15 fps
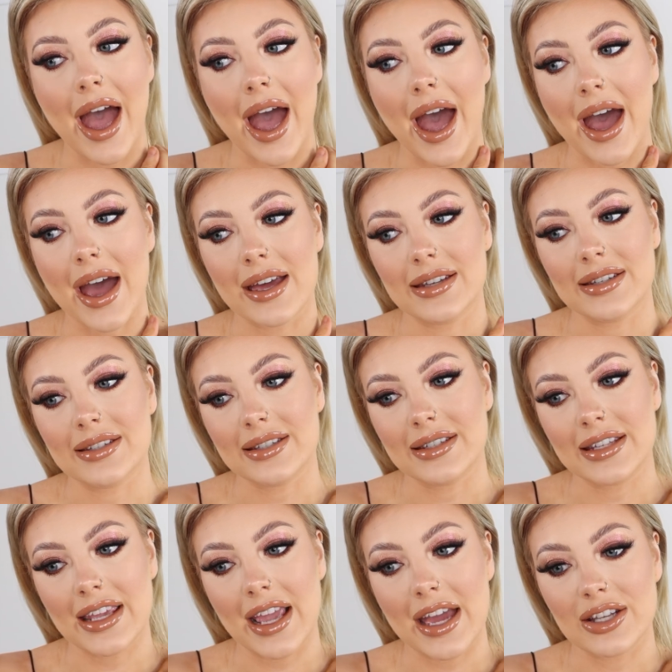And
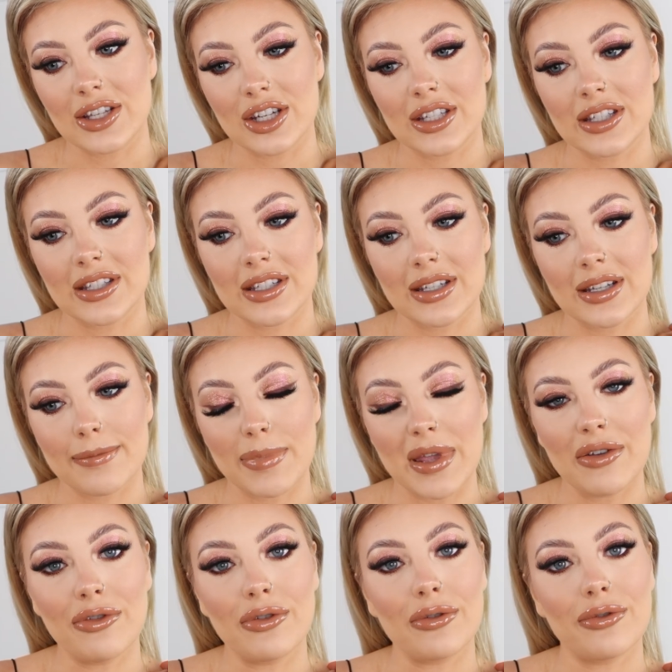yeah, just
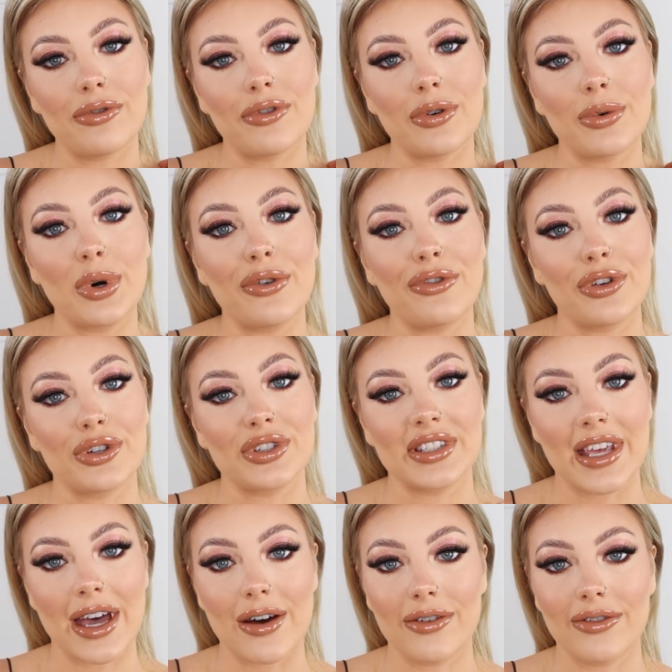be thoughtful of
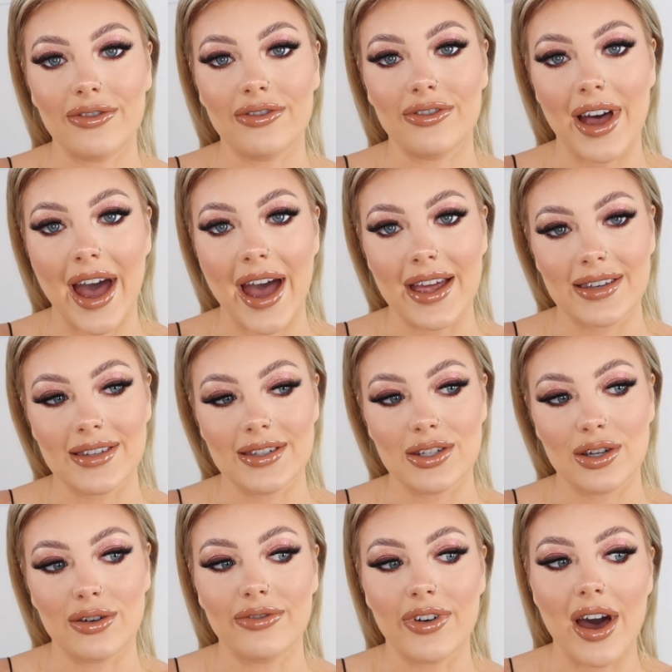yourself and
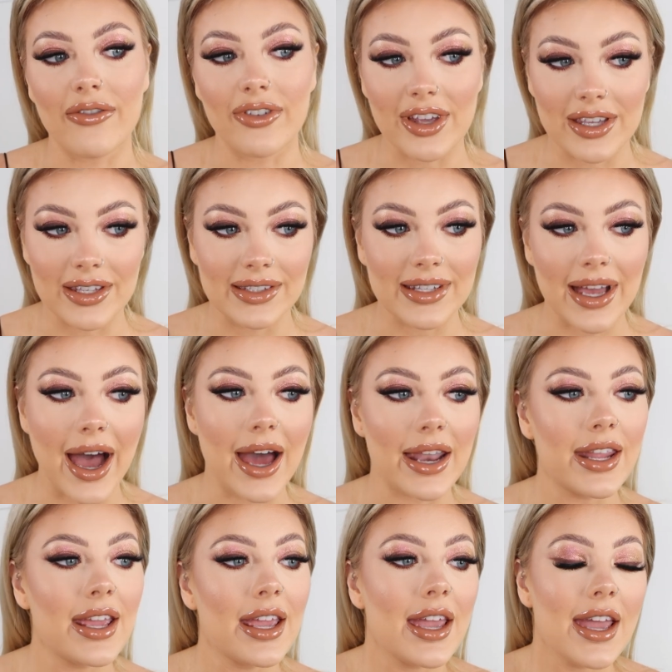of others,
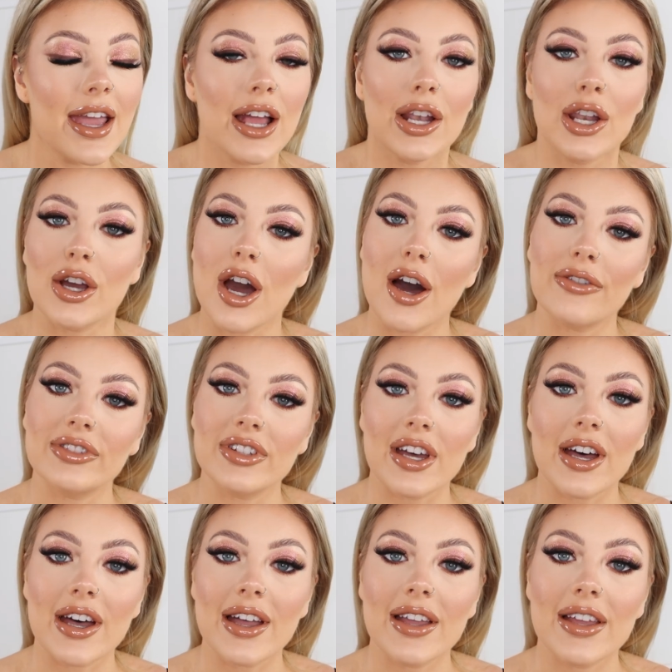and look
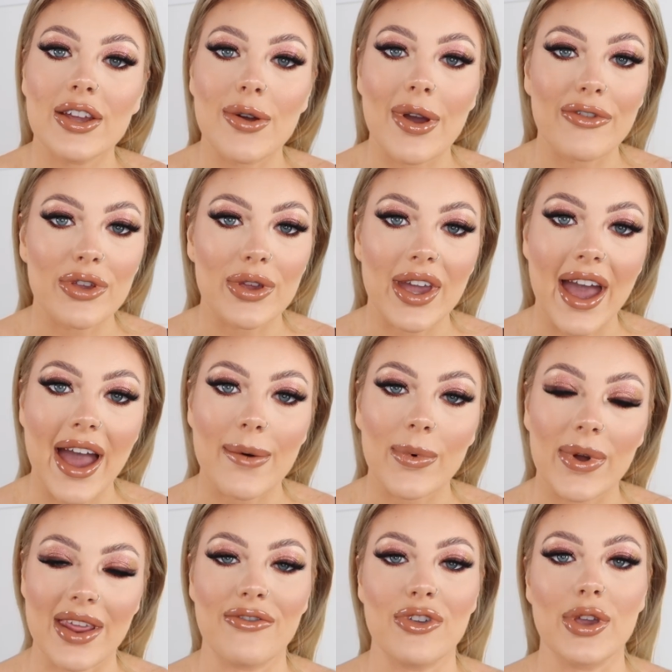after whoever you can
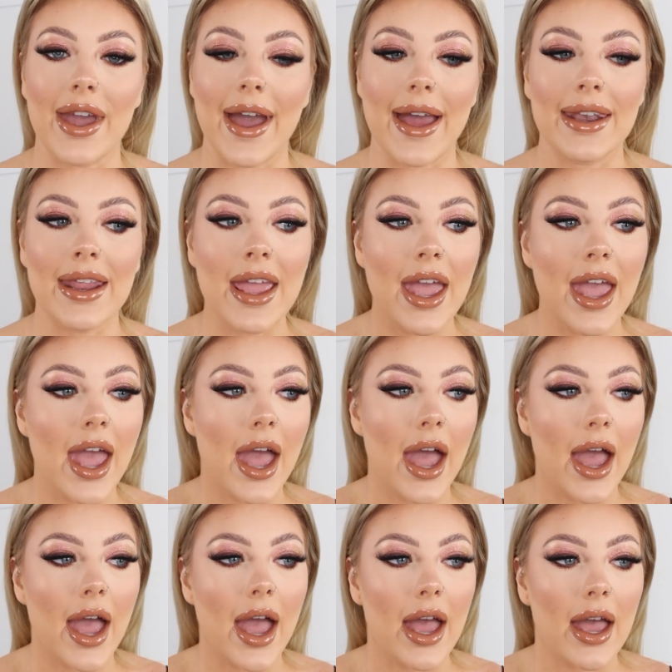whenever you can.
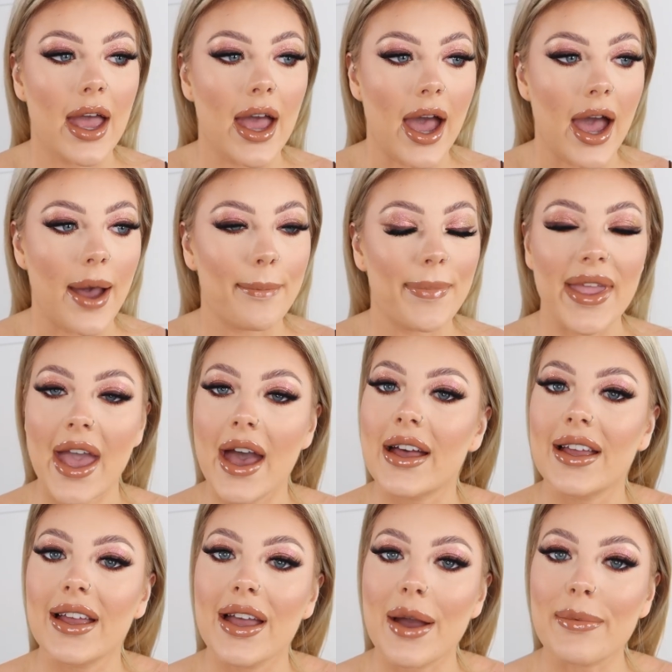But yeah,
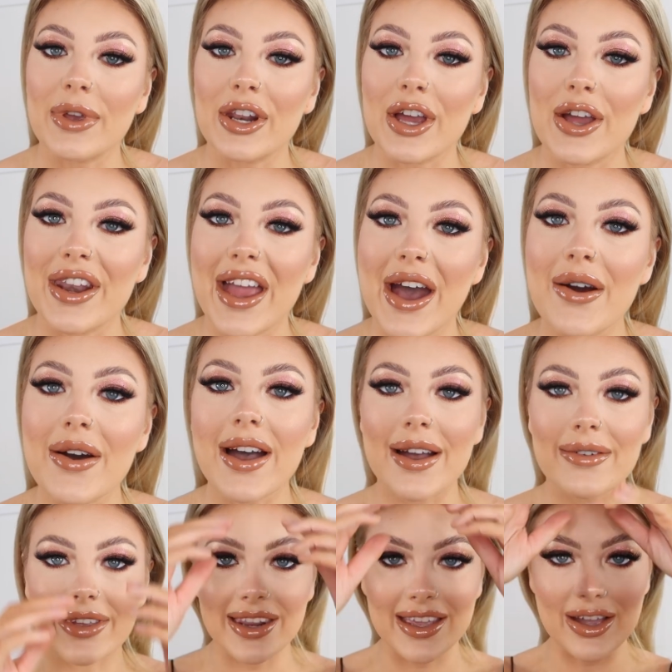I'm gonna go now.
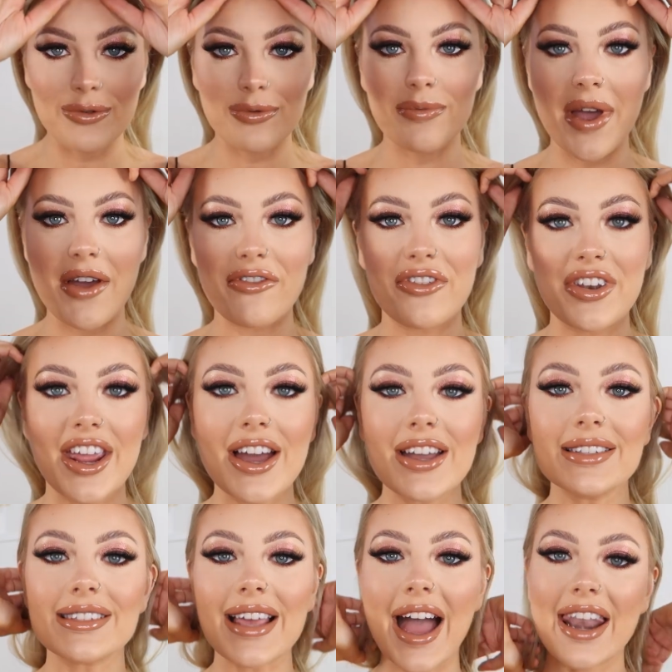I'm gonna get on with my other
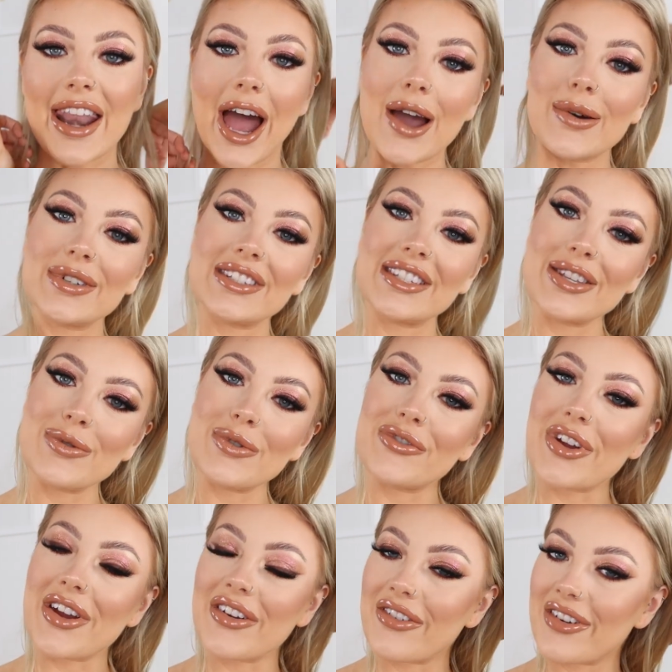videos, and I will see you all
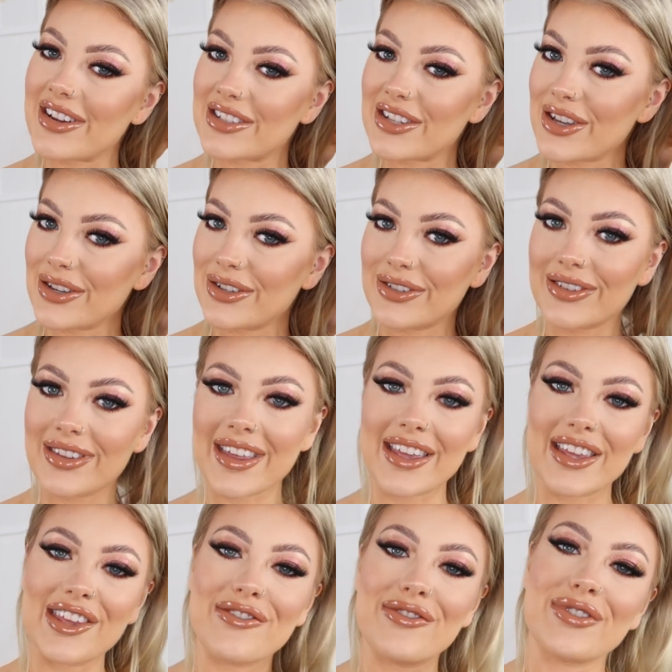very, very soon.
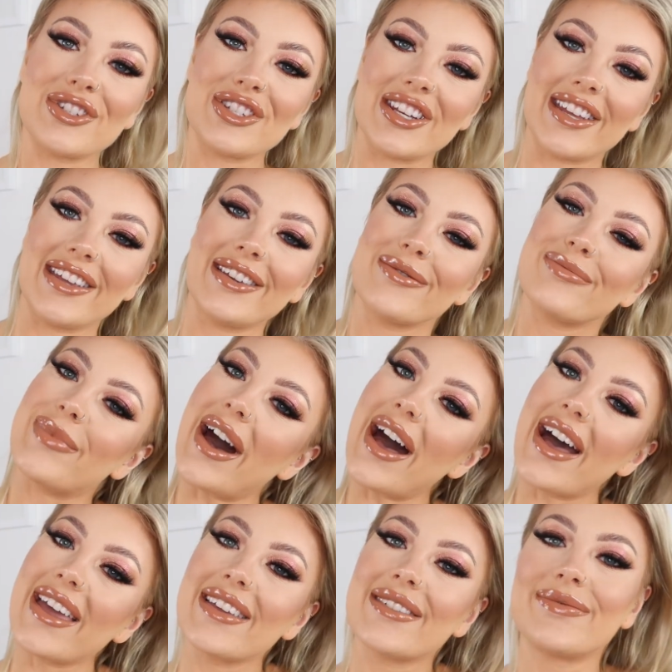Thank you for watching.
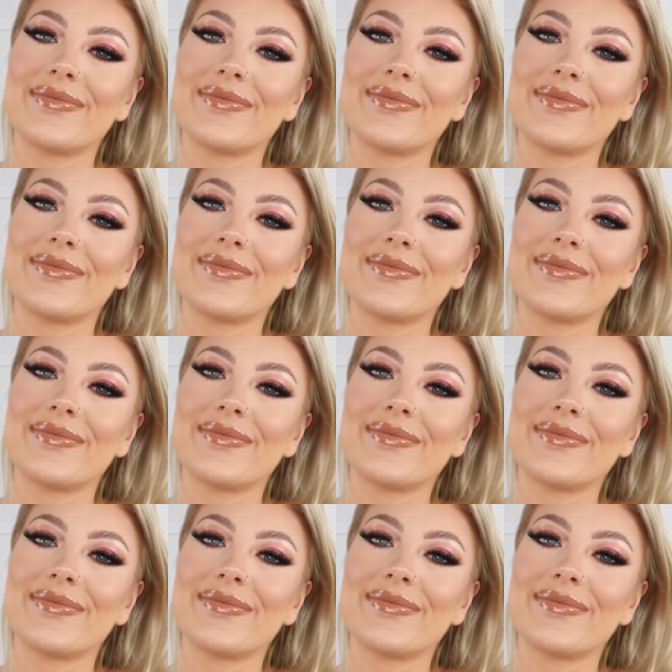Bye.